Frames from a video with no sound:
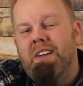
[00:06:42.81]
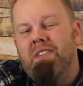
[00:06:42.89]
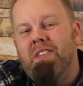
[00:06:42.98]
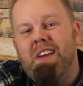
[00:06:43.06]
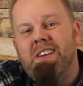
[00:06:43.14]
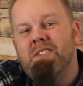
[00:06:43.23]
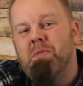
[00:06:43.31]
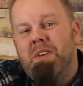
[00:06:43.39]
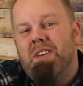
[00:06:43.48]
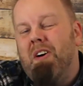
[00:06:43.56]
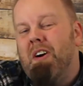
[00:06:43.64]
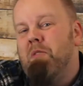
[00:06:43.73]
Things that we
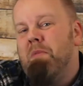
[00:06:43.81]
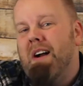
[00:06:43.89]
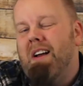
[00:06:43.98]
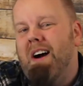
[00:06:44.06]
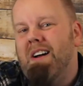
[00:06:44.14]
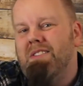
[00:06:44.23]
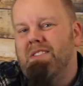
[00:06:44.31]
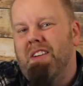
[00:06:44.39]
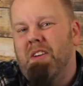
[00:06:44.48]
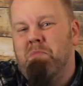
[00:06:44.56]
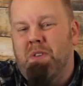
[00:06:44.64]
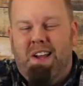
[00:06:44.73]
talk about
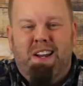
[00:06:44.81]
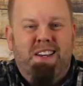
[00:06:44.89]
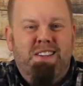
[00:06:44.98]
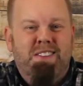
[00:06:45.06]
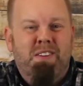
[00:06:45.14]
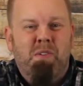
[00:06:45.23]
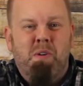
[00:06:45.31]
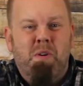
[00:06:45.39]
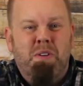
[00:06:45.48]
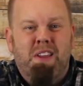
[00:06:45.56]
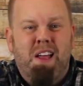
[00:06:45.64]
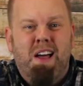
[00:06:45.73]
constantly, like Planning Center
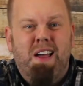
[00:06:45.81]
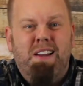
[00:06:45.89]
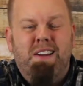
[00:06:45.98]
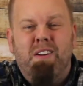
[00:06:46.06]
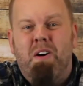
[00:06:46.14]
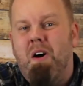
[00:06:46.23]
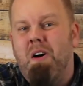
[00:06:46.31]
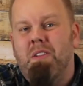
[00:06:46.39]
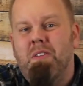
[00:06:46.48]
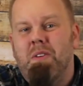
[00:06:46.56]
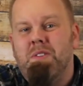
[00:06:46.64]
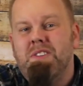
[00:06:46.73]
Online and all
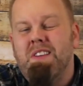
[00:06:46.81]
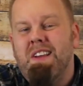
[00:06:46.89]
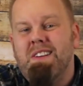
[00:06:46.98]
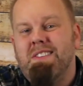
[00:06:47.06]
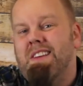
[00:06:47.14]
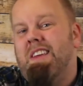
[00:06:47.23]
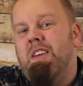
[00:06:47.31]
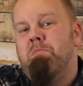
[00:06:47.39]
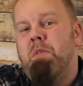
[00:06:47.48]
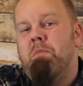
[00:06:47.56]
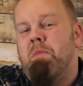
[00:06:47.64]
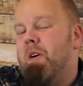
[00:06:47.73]
of those things that
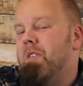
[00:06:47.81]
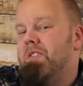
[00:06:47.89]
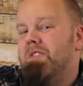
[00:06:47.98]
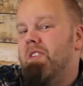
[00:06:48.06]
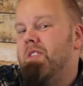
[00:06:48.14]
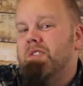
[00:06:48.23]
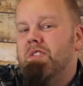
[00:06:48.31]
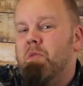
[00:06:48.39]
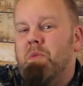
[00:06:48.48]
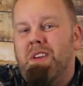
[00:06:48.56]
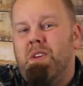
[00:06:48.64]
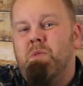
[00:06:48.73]
keep up all the songs that
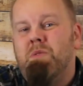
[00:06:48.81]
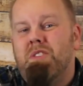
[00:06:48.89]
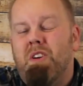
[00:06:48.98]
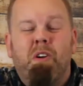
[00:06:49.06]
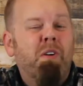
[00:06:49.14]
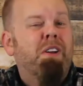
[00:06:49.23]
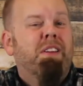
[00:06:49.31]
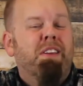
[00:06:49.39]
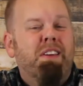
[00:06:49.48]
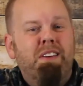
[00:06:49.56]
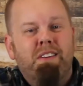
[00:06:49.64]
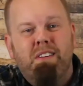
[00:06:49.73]
we use
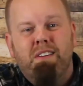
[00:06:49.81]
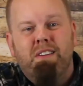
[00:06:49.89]
currently